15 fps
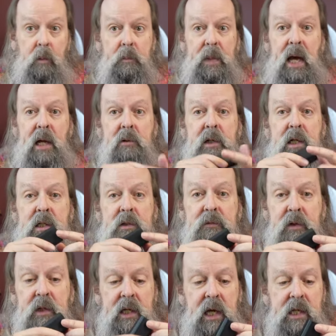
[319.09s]
batteries
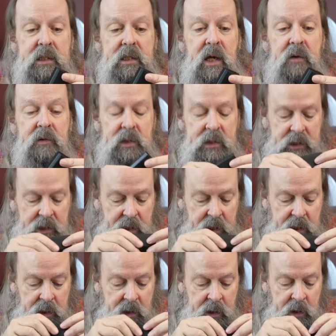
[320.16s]
for the A7C